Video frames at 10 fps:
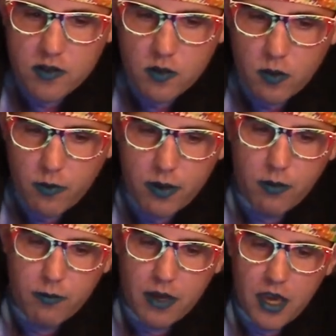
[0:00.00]
We
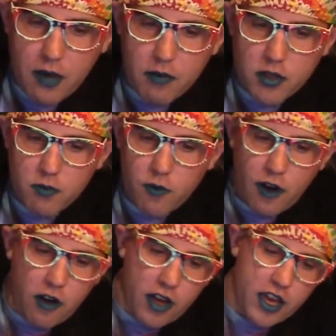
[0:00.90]
would be able to move
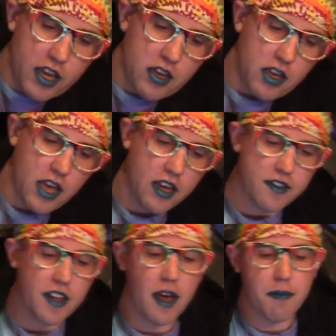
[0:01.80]
out
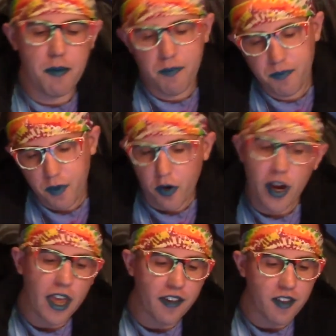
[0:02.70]
ASAP, or
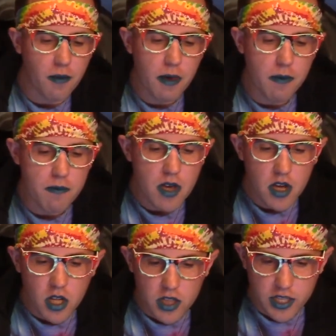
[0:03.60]
ASAP.
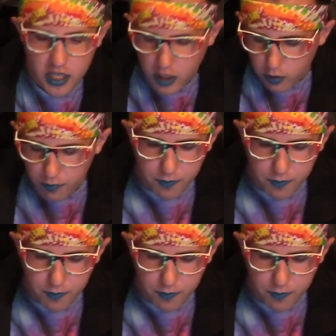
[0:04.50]
Liu?